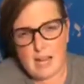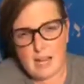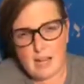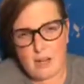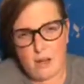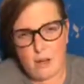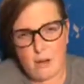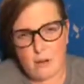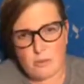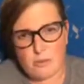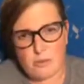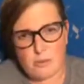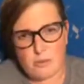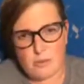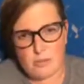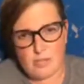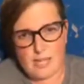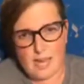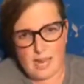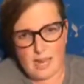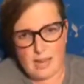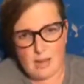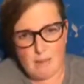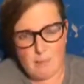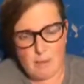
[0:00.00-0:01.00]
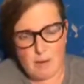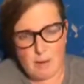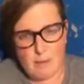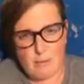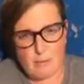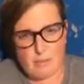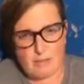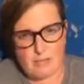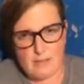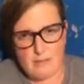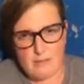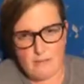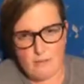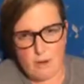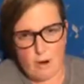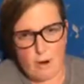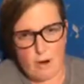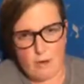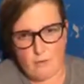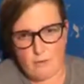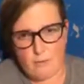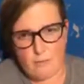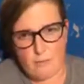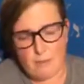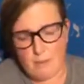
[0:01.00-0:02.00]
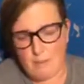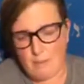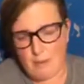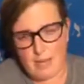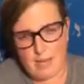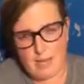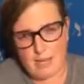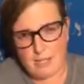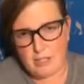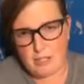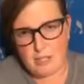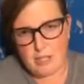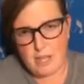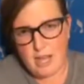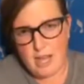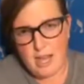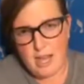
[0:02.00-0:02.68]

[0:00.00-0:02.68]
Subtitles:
a coastal town, but it wasn't far from the beach.